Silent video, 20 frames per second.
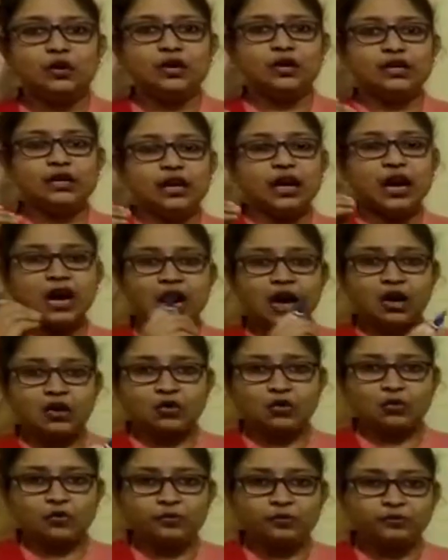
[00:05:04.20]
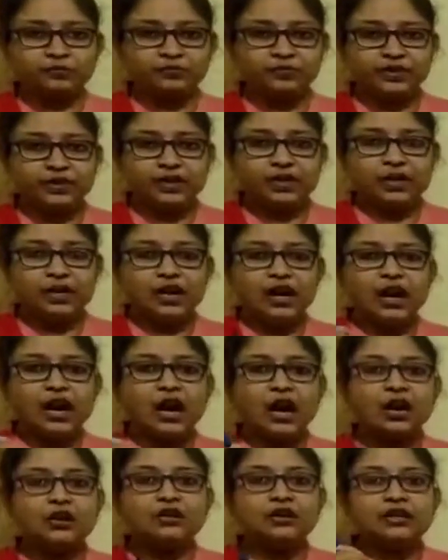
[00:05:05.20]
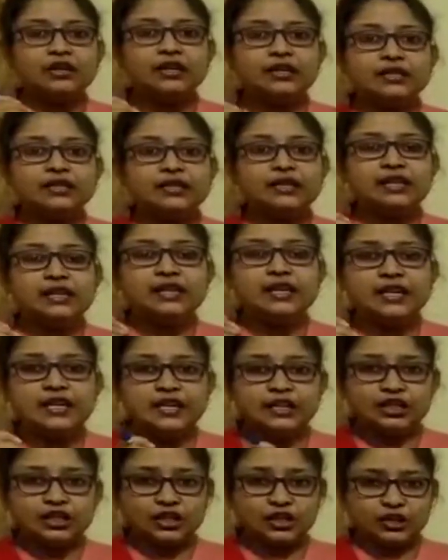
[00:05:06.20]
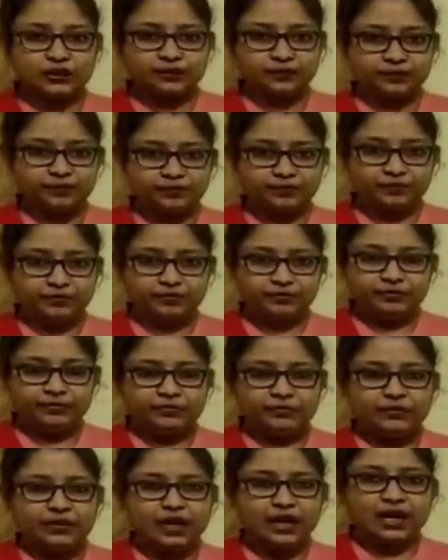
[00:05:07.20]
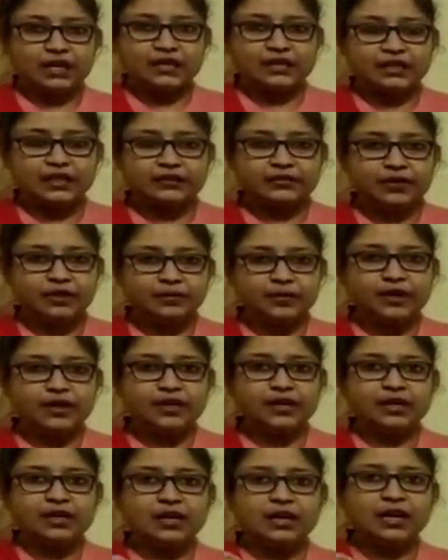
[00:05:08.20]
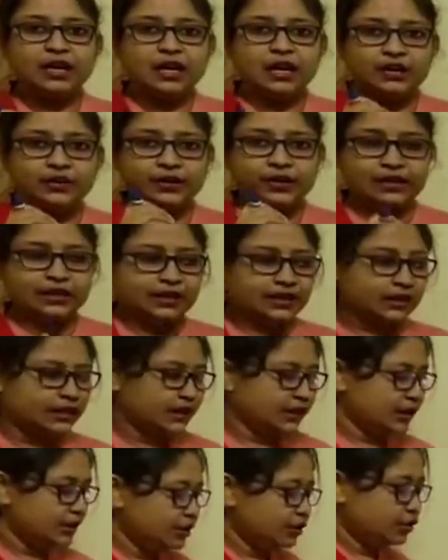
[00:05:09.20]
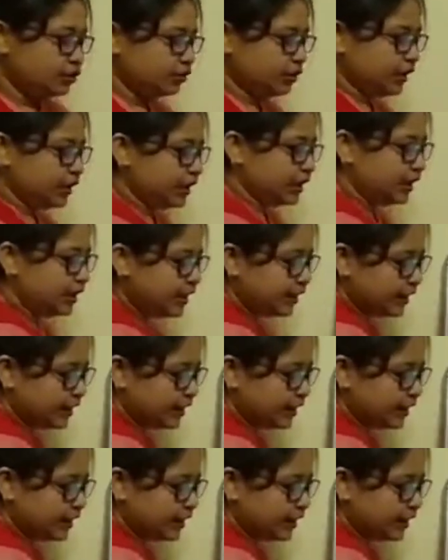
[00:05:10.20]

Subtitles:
word how does he eat? The answer will be hungrily. So, here